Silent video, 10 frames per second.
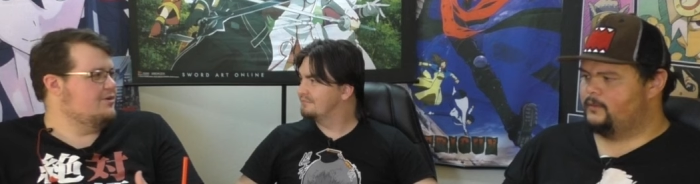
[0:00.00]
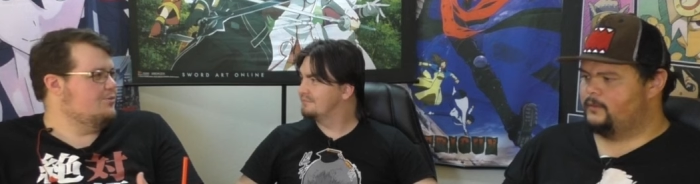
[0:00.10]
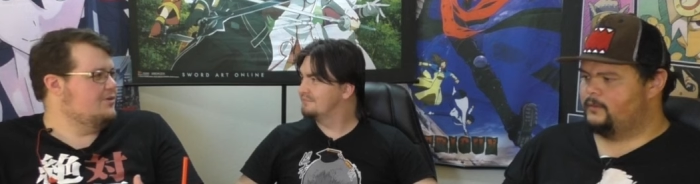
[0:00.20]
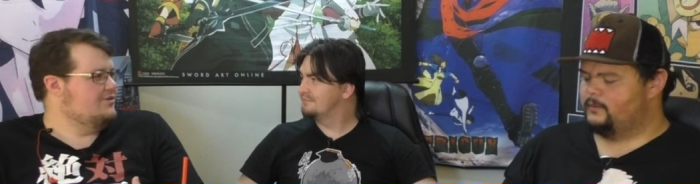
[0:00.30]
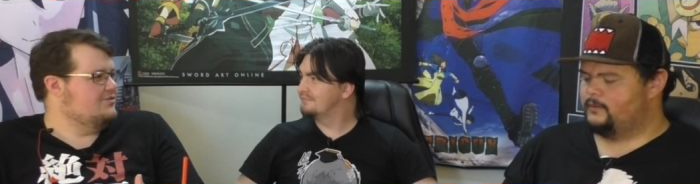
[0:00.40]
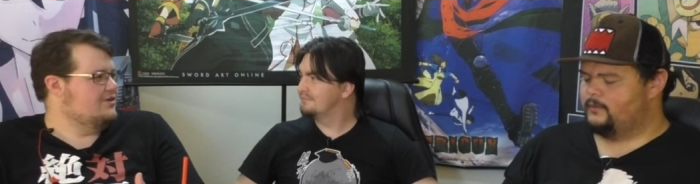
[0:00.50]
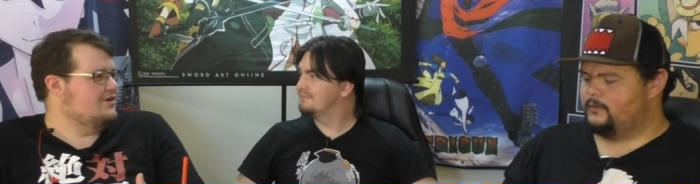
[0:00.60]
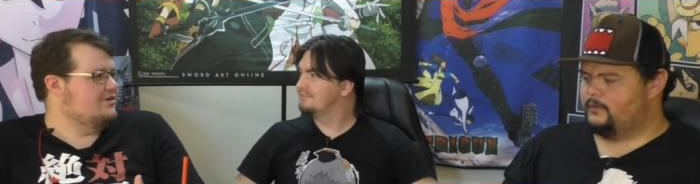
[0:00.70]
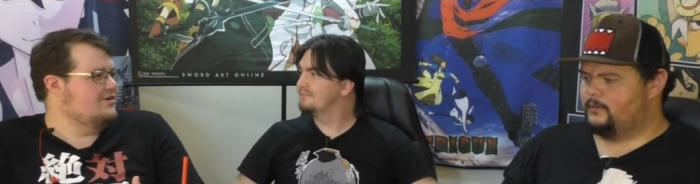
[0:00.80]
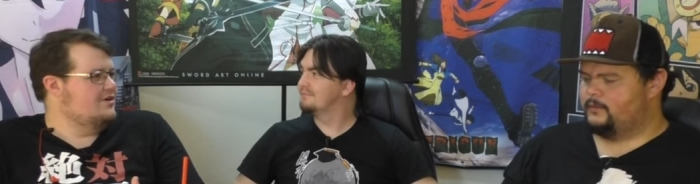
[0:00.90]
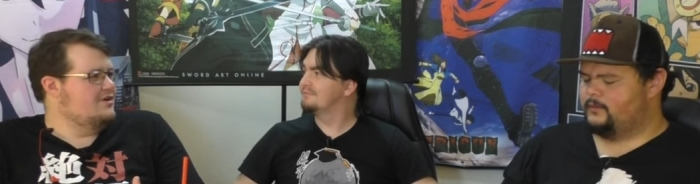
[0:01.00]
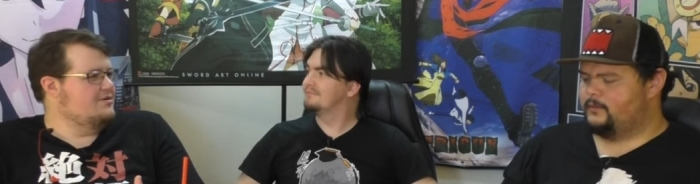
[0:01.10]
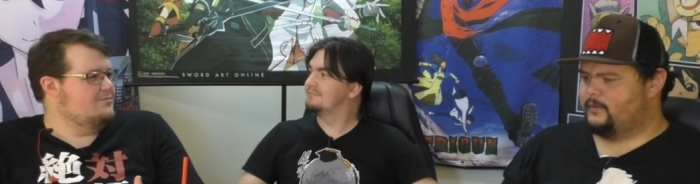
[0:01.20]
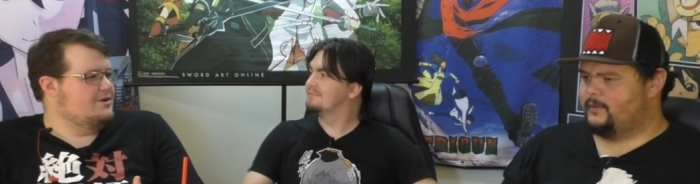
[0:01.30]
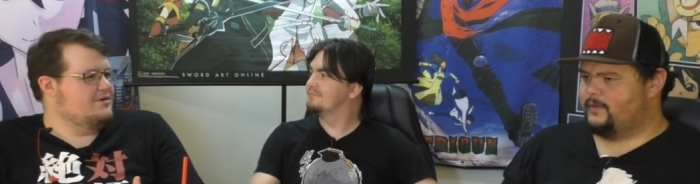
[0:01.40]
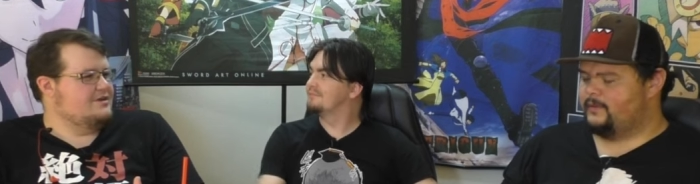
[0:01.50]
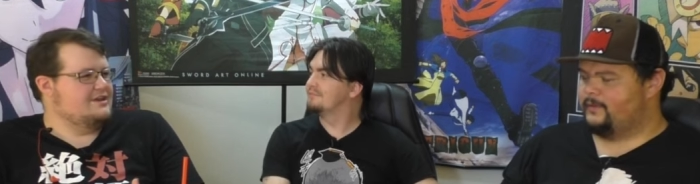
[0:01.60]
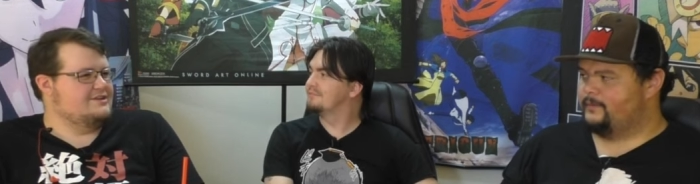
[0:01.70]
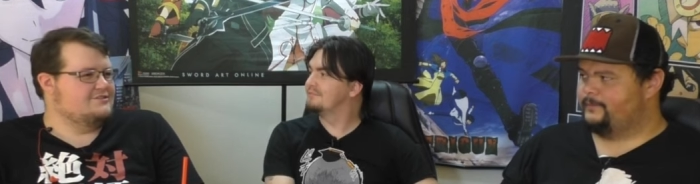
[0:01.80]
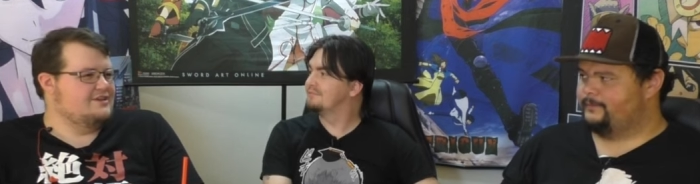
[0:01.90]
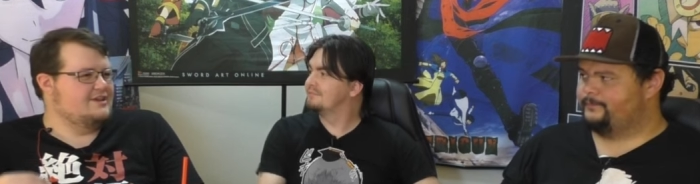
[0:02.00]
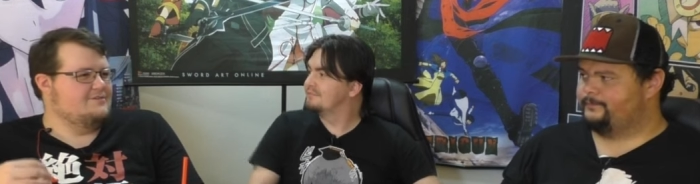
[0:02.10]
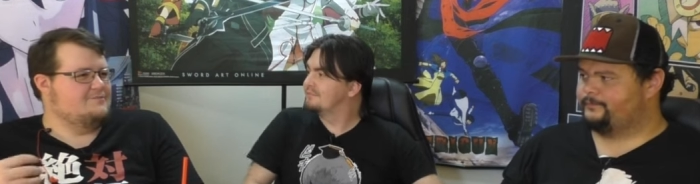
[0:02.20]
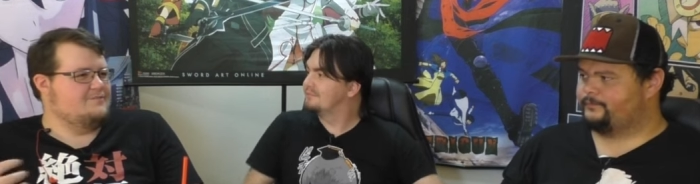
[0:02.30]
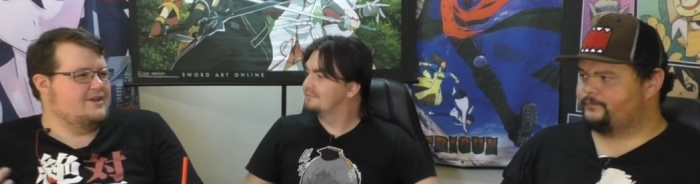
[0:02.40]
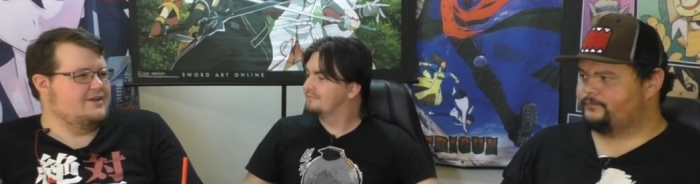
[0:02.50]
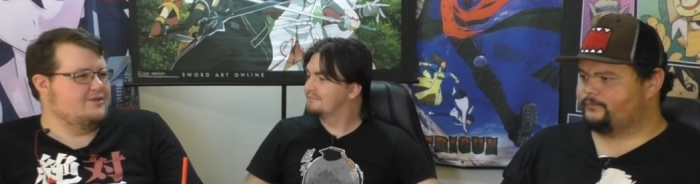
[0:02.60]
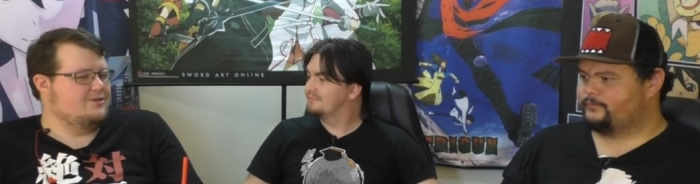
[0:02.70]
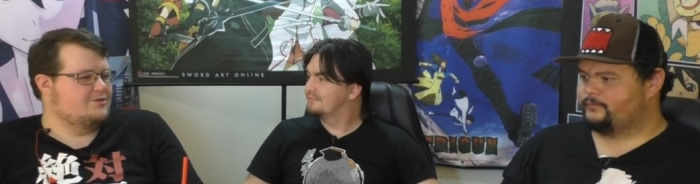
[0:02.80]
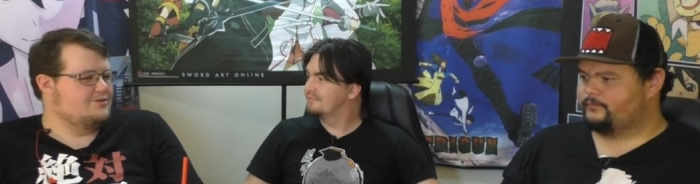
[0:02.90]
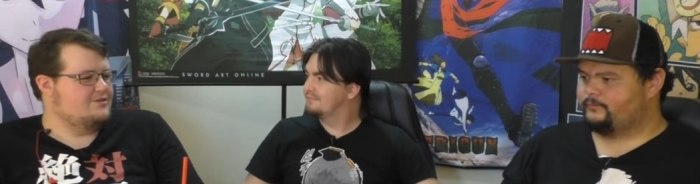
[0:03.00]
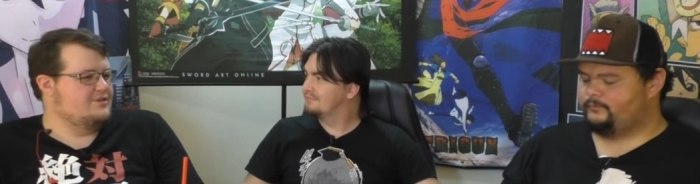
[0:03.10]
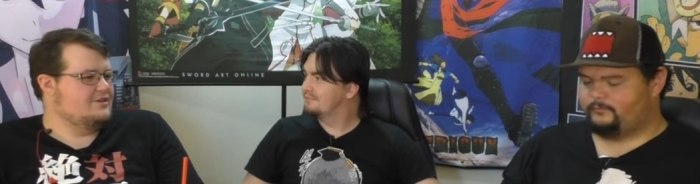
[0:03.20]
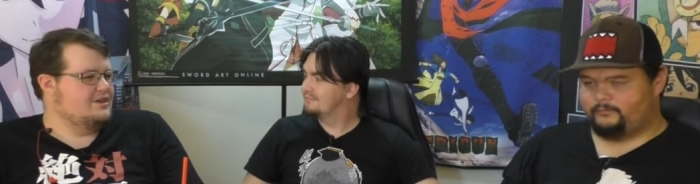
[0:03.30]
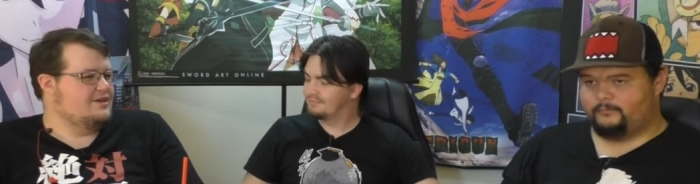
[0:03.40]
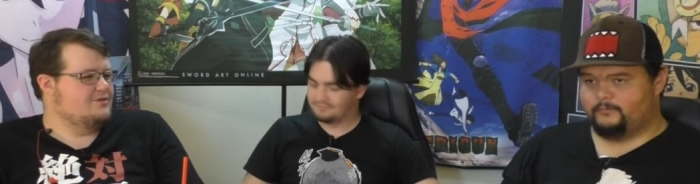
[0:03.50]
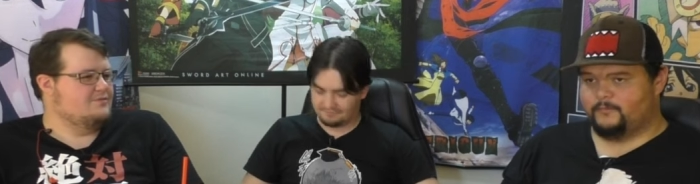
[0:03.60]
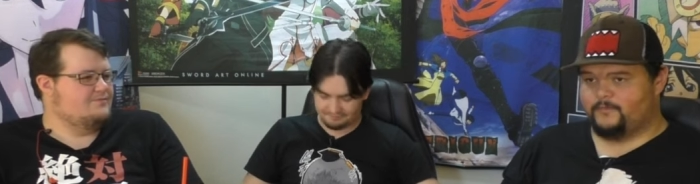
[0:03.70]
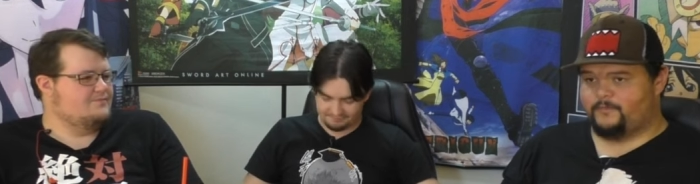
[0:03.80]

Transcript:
Speaker 1: our wheels here. We don't need to see him fail, you know,